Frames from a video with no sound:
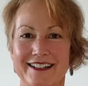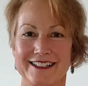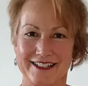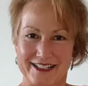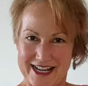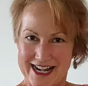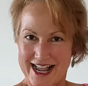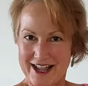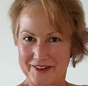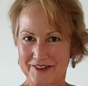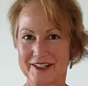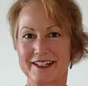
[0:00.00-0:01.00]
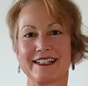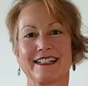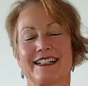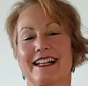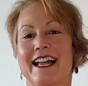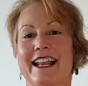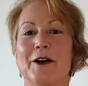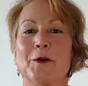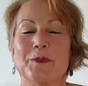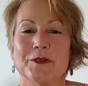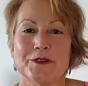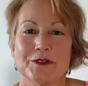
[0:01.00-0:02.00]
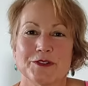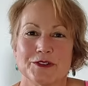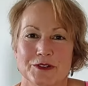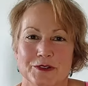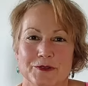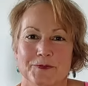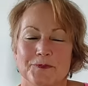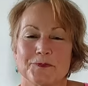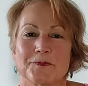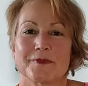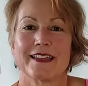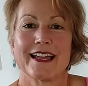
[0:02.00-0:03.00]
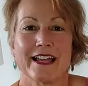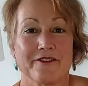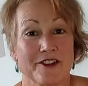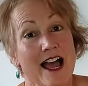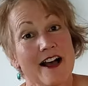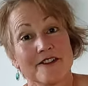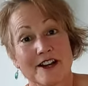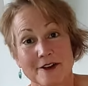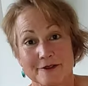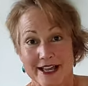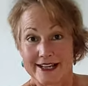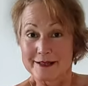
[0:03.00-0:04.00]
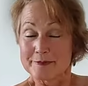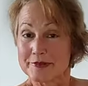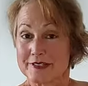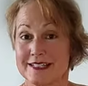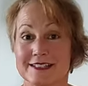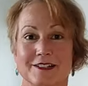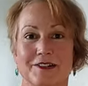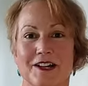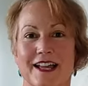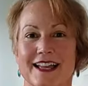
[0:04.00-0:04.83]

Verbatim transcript: cocktail night out, and I hope you do too. If you haven't already, please go